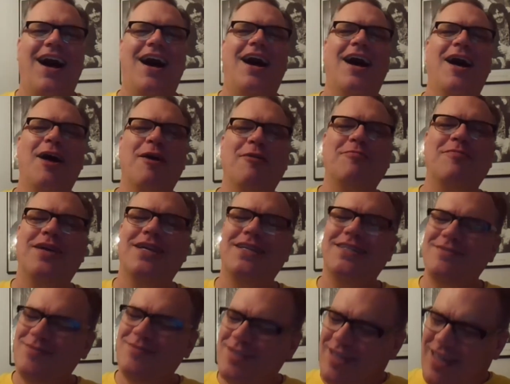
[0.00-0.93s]

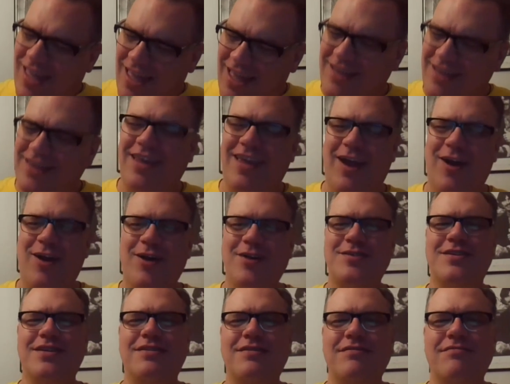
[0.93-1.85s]
Again,
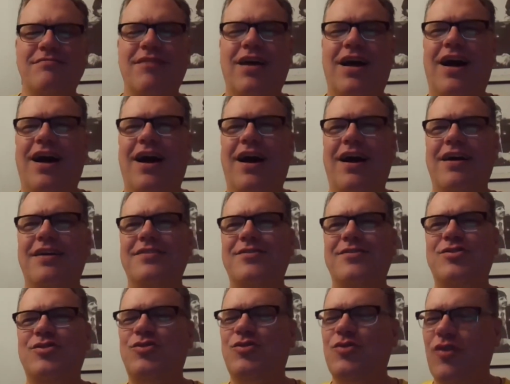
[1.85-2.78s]
Garrison,
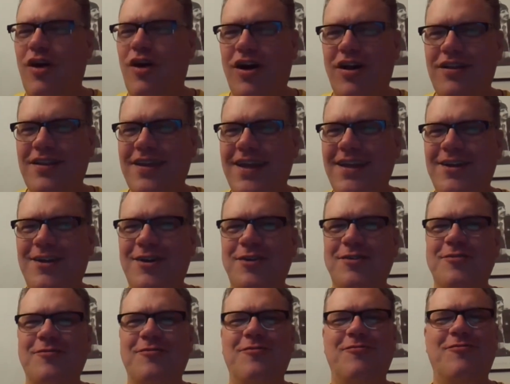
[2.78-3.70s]
strong
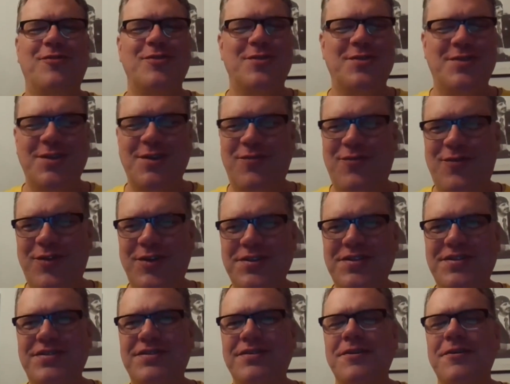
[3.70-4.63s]
leader,
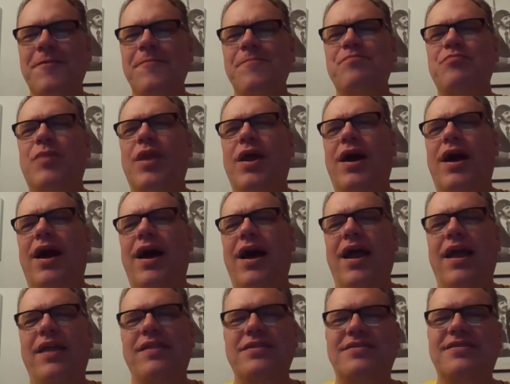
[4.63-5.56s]
vociferous.
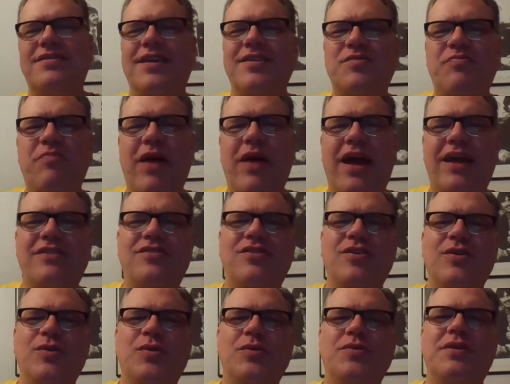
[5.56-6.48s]
And this gets back
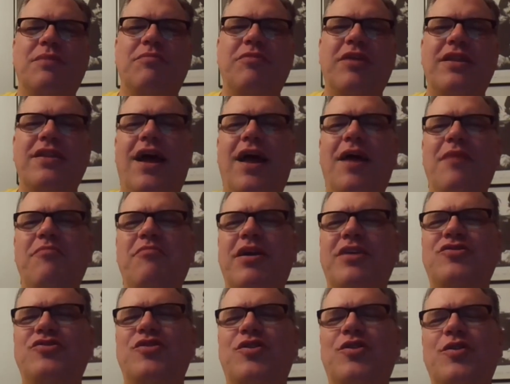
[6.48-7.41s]
to something that I had
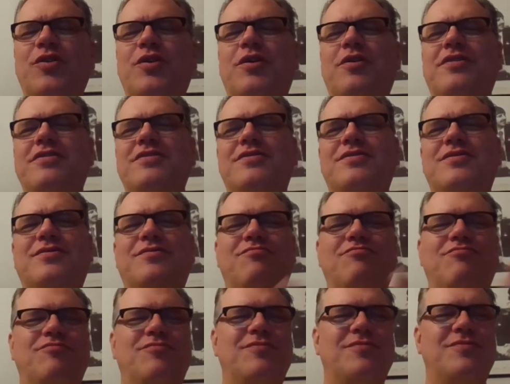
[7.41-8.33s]
mentioned earlier, this
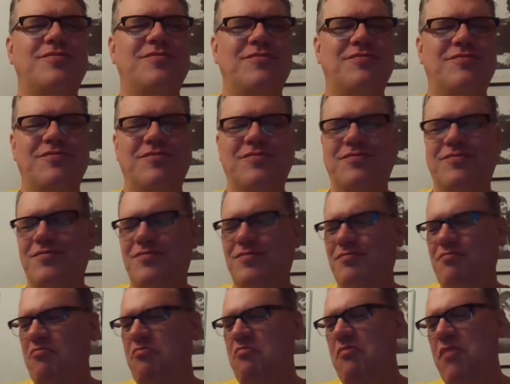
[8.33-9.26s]

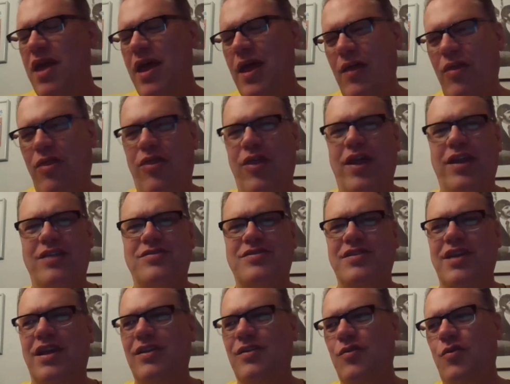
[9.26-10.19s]
myth that
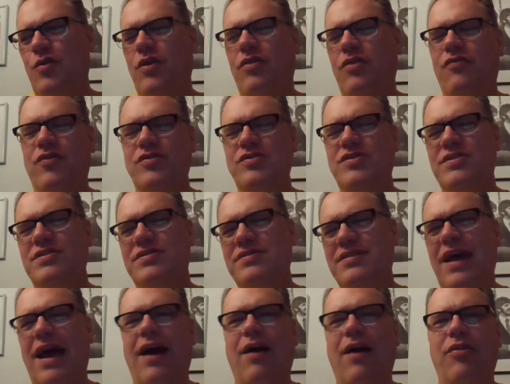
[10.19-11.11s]
it's like North versus
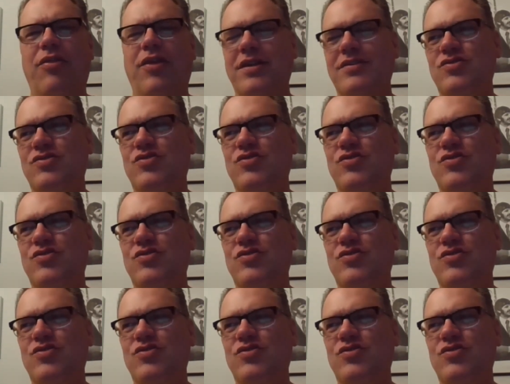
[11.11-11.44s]
South, that